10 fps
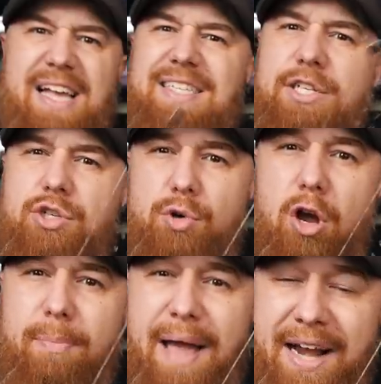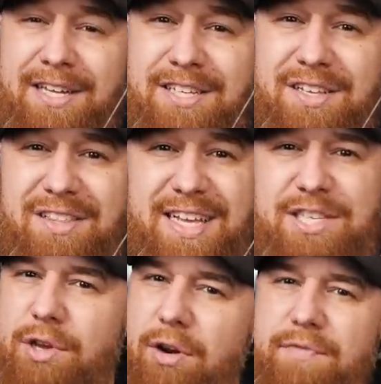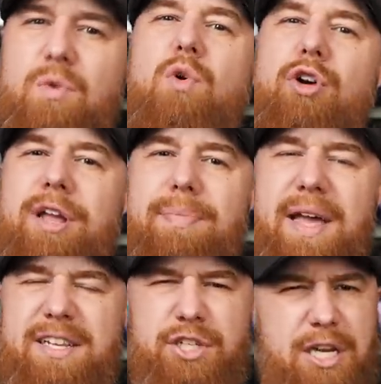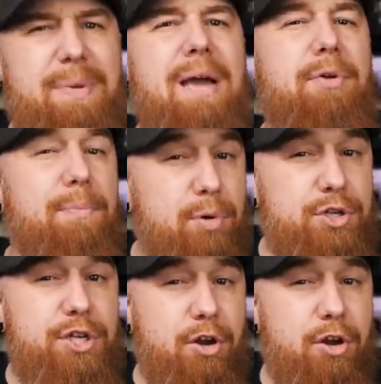has these strong magnets on the lid, so I don't have to worry that she'd be able to push it